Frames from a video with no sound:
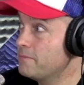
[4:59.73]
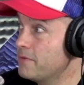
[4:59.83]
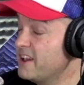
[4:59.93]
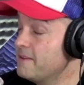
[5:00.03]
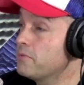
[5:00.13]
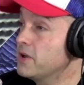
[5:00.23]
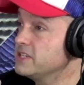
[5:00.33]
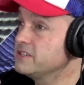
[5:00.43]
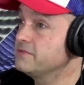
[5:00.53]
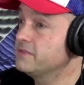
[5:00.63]
very
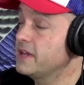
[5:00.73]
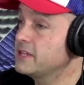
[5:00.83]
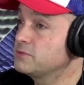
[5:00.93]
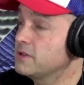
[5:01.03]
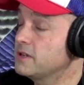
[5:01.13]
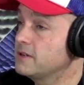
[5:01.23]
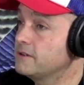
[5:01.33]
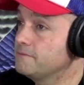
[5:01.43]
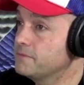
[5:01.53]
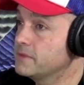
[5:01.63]
impressive
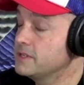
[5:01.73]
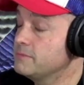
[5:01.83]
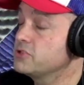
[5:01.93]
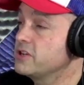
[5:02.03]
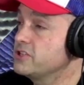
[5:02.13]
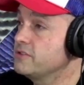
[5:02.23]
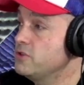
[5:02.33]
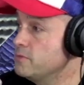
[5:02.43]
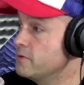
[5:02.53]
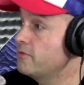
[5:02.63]
demonstration of
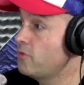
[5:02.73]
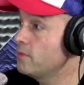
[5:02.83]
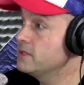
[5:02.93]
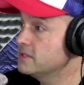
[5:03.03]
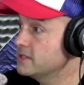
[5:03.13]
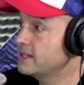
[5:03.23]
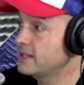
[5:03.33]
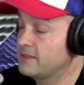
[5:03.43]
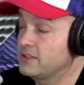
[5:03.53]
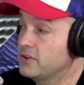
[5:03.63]
human performance. Like,
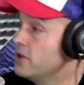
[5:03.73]
I think they're